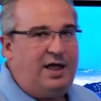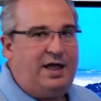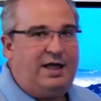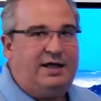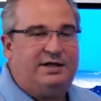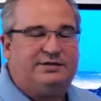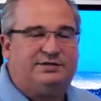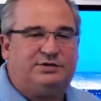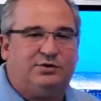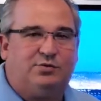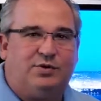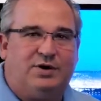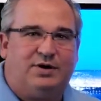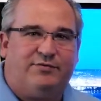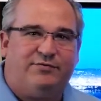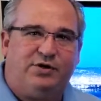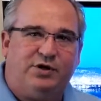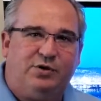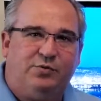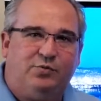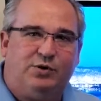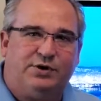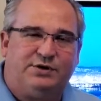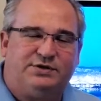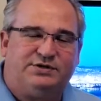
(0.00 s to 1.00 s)
And so whenever
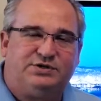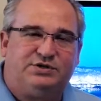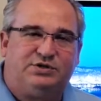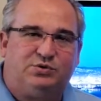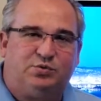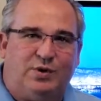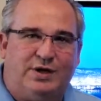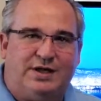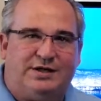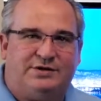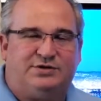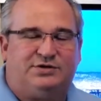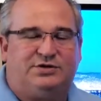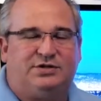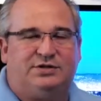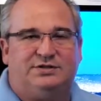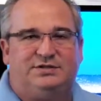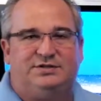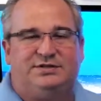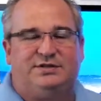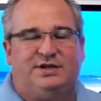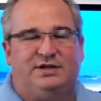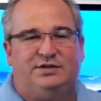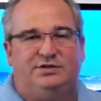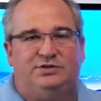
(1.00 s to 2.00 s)
you want to switch, let's
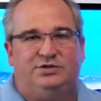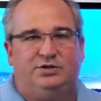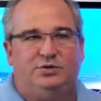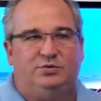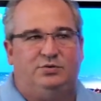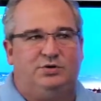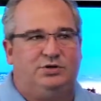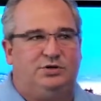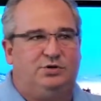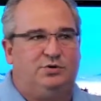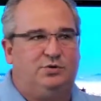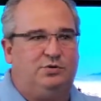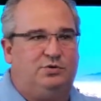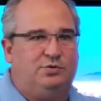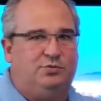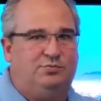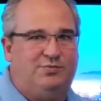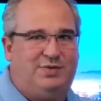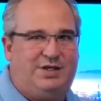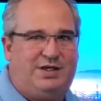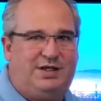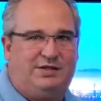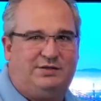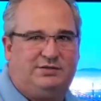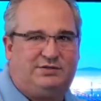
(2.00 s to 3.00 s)
say to a Google
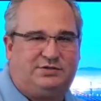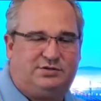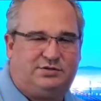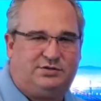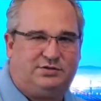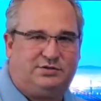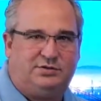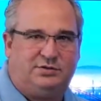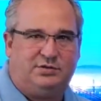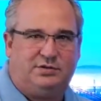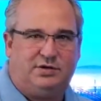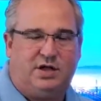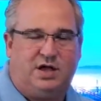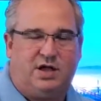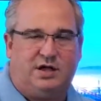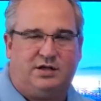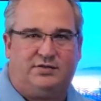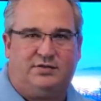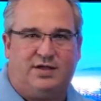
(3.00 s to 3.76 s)
Meet uh,